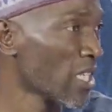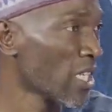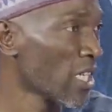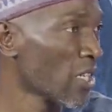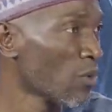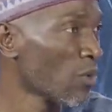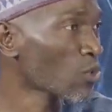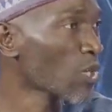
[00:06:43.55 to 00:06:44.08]

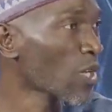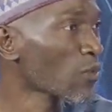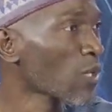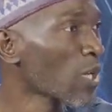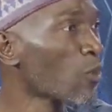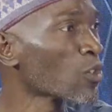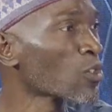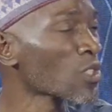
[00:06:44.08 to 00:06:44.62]
Mm. We also have to
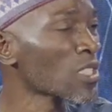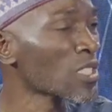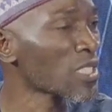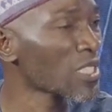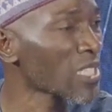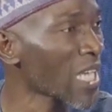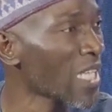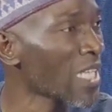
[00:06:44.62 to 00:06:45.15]
look, but
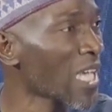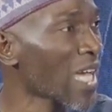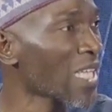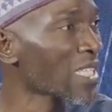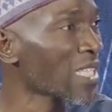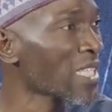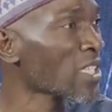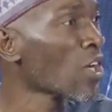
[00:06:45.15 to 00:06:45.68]
sincerely, I
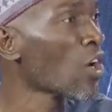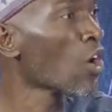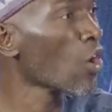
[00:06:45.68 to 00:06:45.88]
think